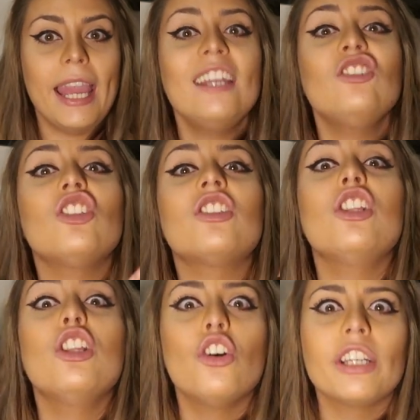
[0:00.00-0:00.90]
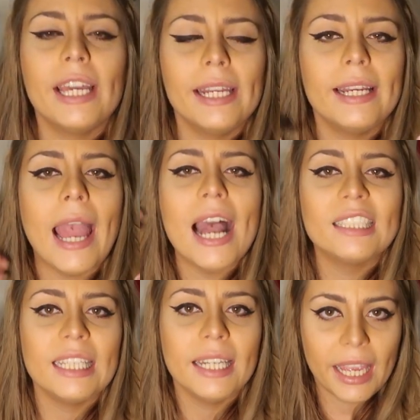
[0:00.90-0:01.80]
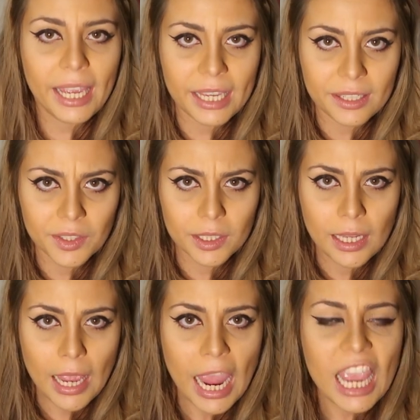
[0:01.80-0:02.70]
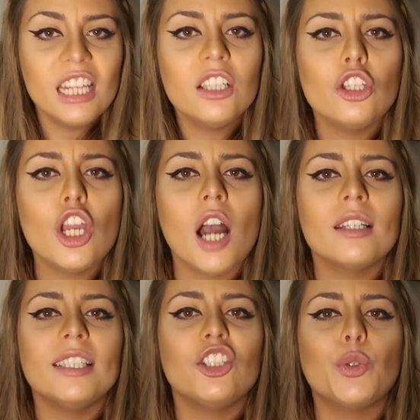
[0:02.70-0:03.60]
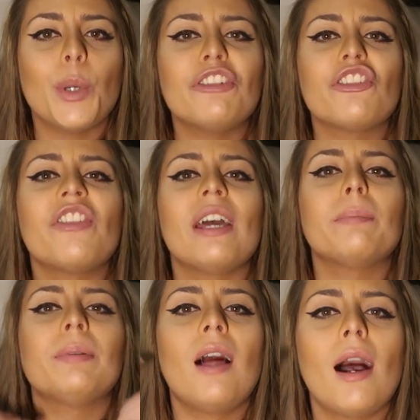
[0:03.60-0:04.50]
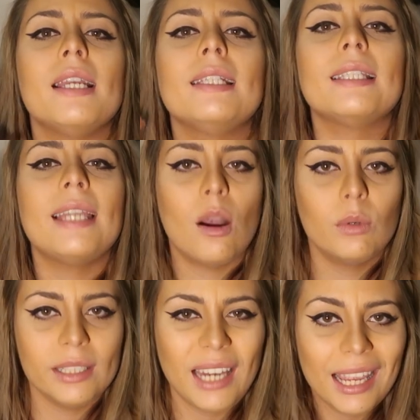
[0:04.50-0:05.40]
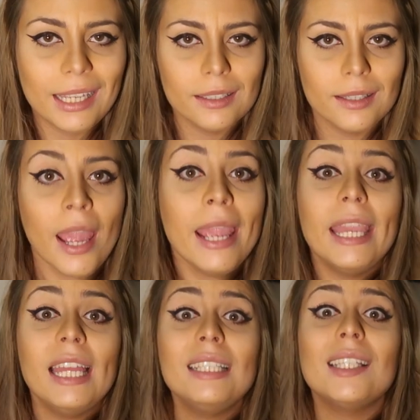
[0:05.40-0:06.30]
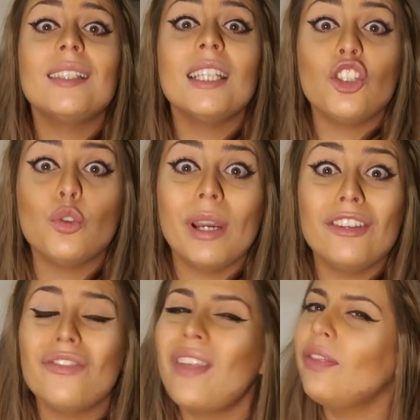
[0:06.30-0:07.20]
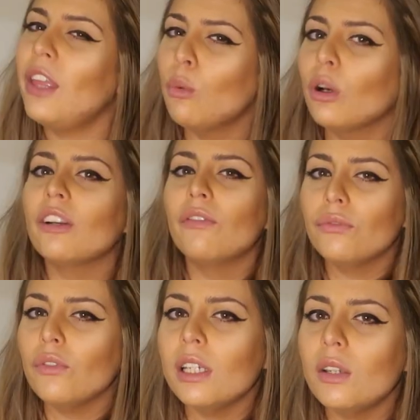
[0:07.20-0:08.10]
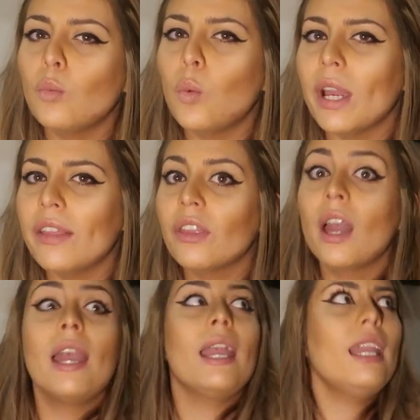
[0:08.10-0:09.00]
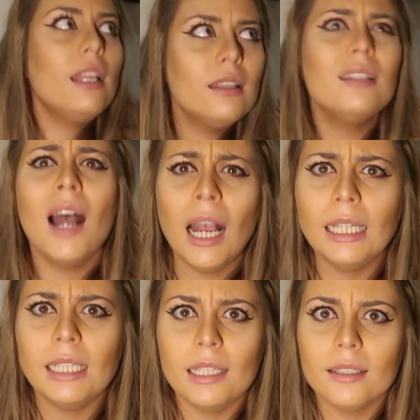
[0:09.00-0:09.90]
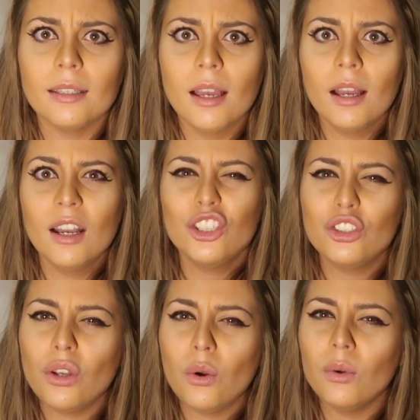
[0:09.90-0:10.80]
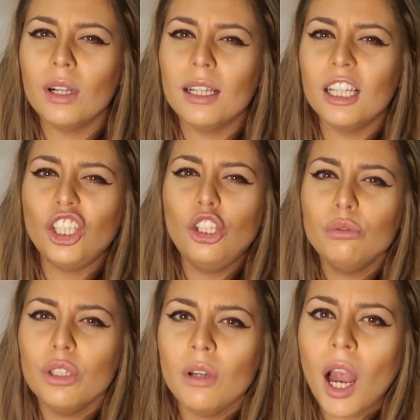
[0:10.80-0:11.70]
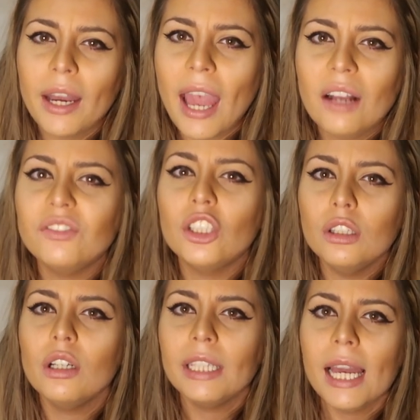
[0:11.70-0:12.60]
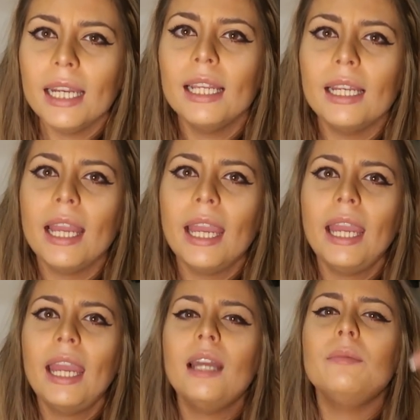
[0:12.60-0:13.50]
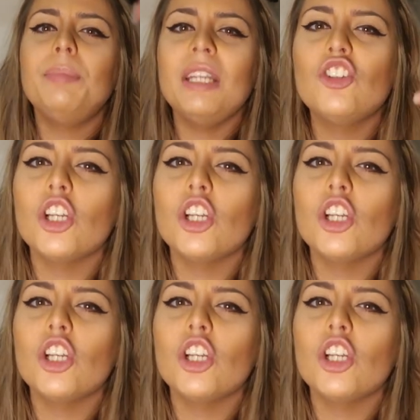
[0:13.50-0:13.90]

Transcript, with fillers: and just look at it as it is. It is not a situation that applies nowadays. It's a situation that they were confronted with in the 90s. So you do not have to look at it and be